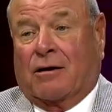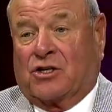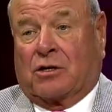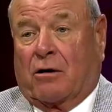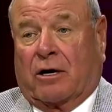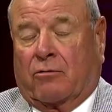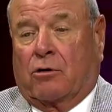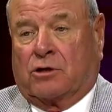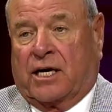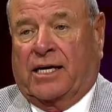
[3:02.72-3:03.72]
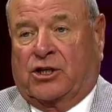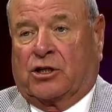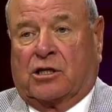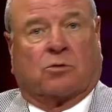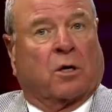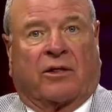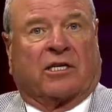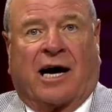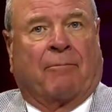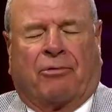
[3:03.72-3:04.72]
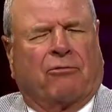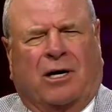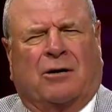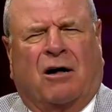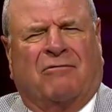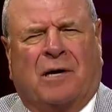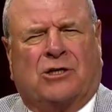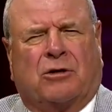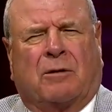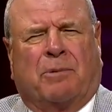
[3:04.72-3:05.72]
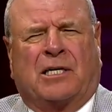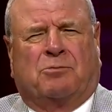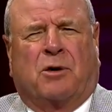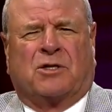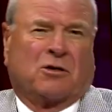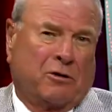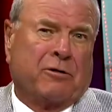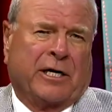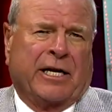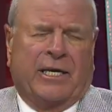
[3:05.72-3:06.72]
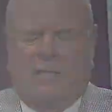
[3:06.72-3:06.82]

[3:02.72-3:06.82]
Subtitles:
our starting rotation is one of the top three in all of Major League Baseball, so you're an